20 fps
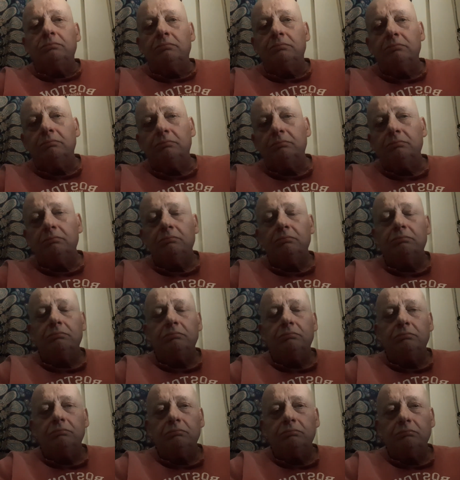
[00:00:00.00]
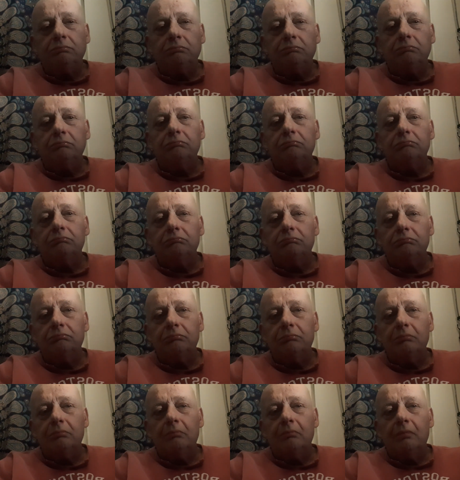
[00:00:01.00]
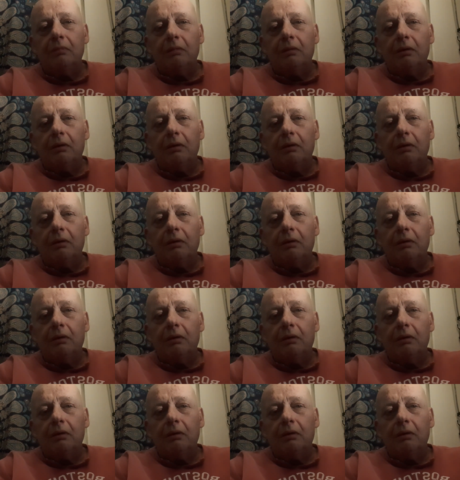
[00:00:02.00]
Nobody speaks.